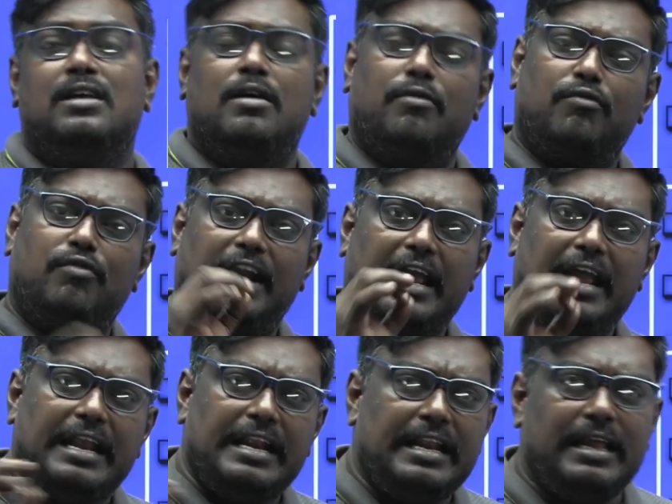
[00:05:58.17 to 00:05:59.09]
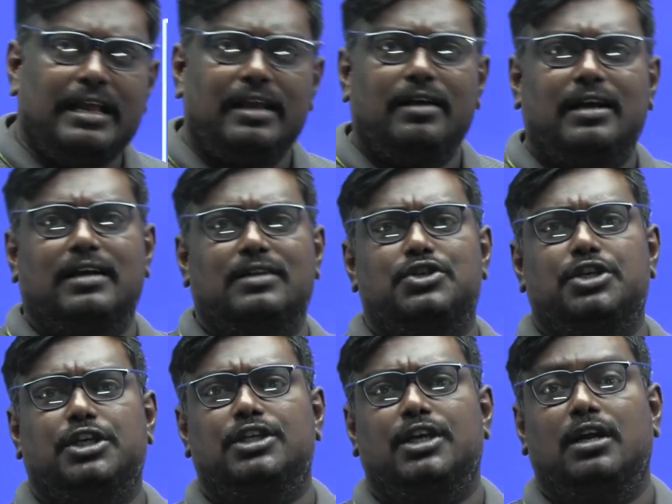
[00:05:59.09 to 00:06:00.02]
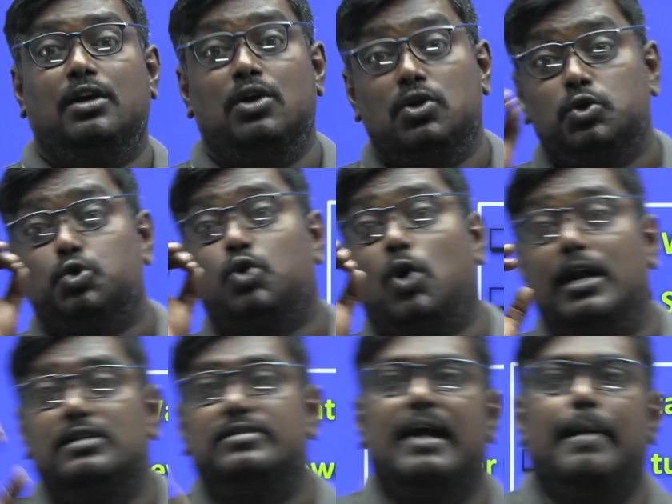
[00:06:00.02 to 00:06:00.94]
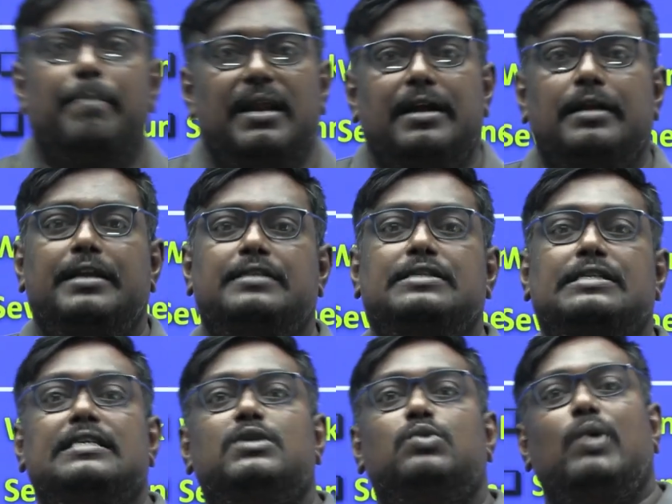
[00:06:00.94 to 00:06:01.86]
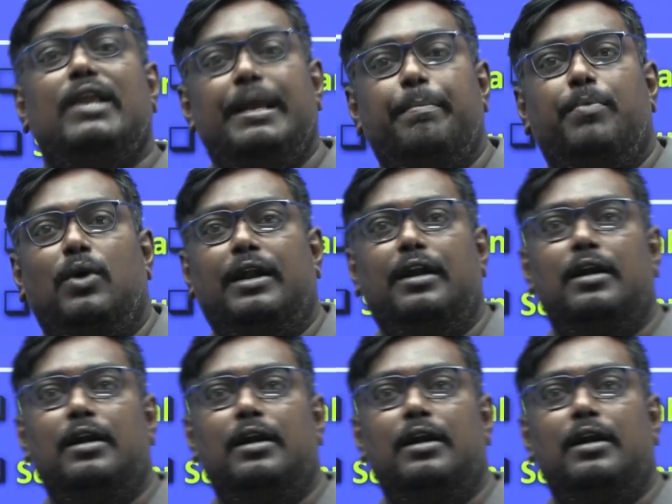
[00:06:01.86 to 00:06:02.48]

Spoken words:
For any construction, soil sampling and testing is very important.